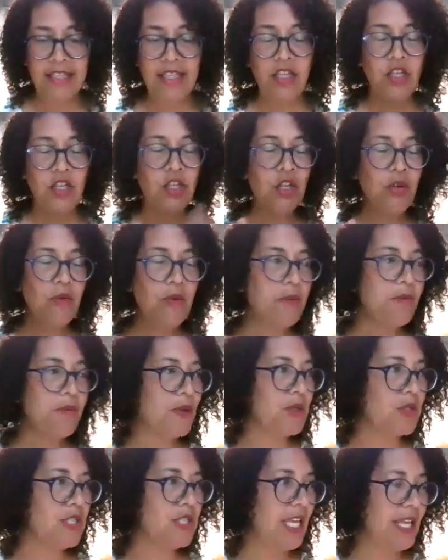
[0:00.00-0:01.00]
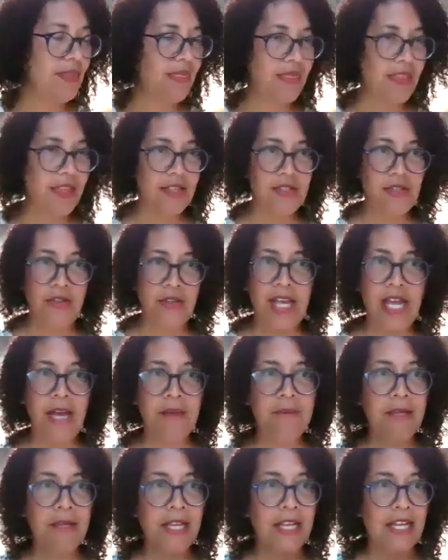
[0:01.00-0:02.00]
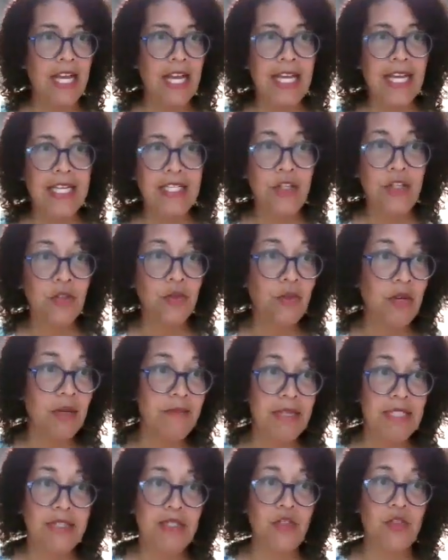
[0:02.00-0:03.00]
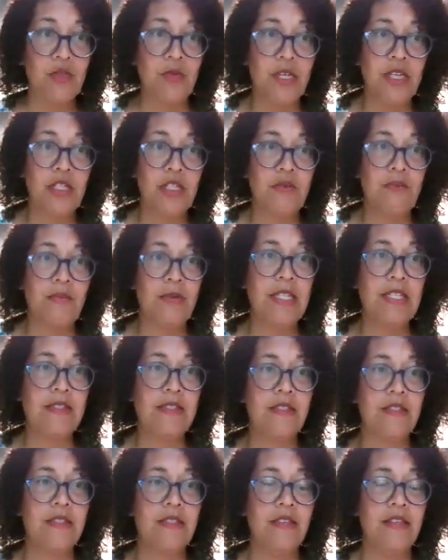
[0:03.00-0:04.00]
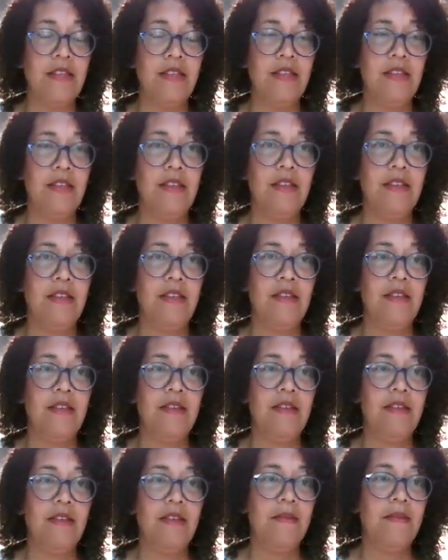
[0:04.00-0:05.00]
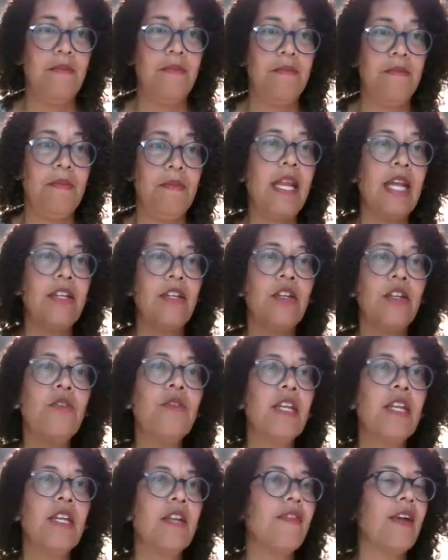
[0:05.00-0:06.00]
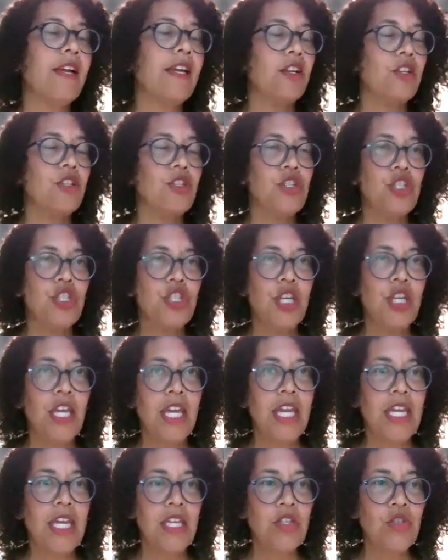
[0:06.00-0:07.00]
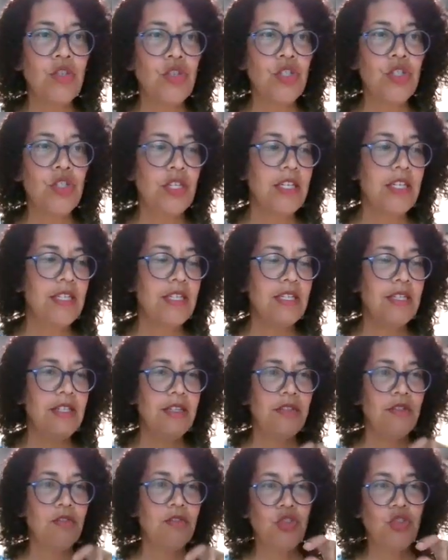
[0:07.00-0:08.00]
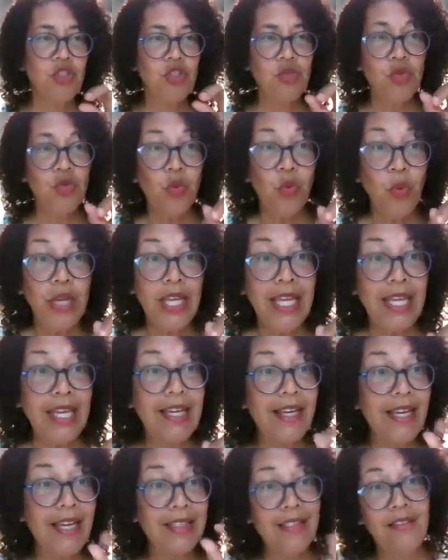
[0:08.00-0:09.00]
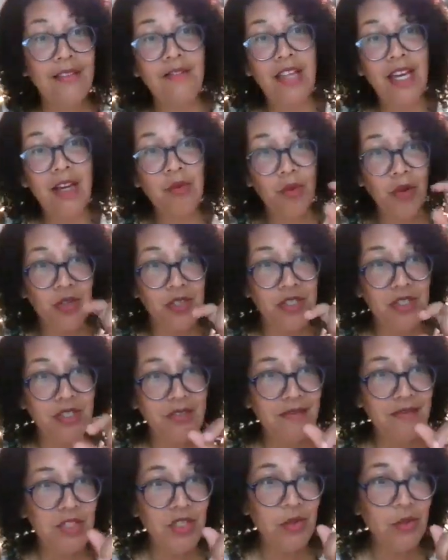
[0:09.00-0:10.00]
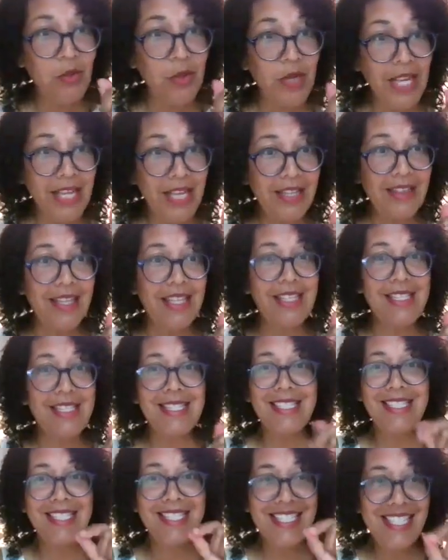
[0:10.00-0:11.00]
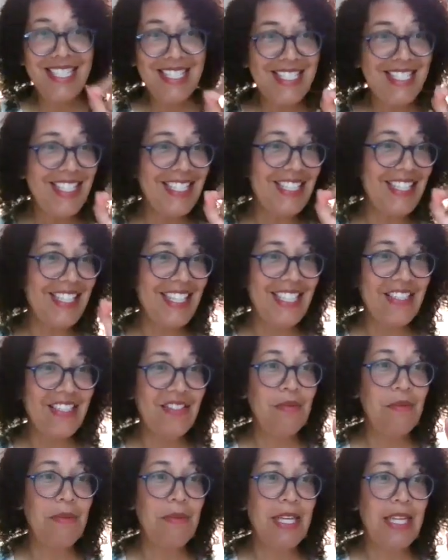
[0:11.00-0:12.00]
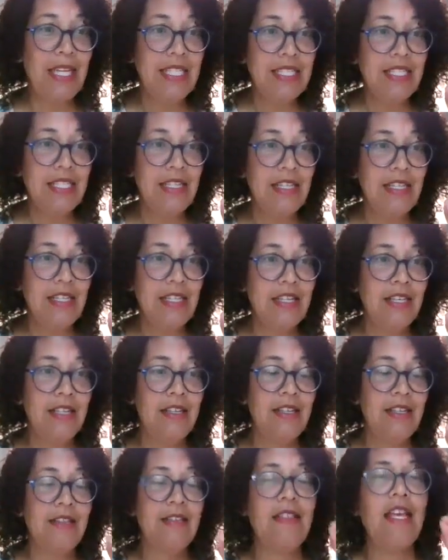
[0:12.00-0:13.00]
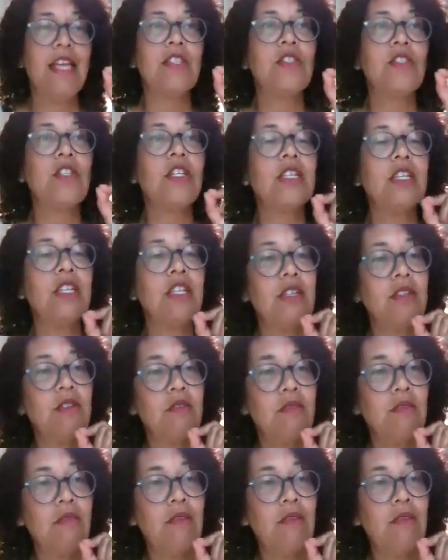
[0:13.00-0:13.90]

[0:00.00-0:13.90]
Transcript: you don't want to pretend things aren't happening. I knew what my situation was, but I knew that if I could change, tweak, I love that word, tweak things just a little bit, that's going to,